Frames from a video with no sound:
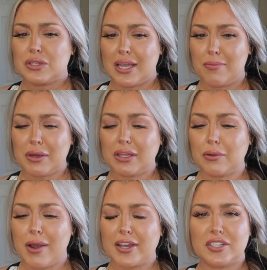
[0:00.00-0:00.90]

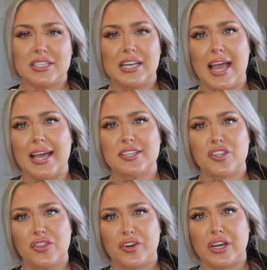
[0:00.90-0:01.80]
typically Rakuten has
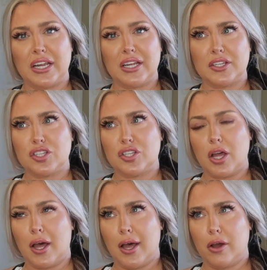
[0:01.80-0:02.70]
thirty
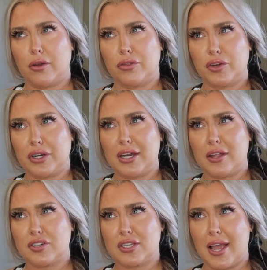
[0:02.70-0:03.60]

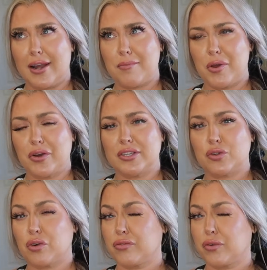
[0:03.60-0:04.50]
dollars sign-up bonus
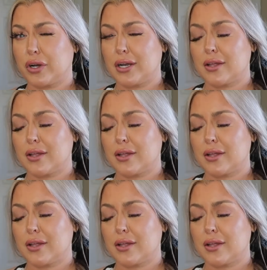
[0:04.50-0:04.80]
or forty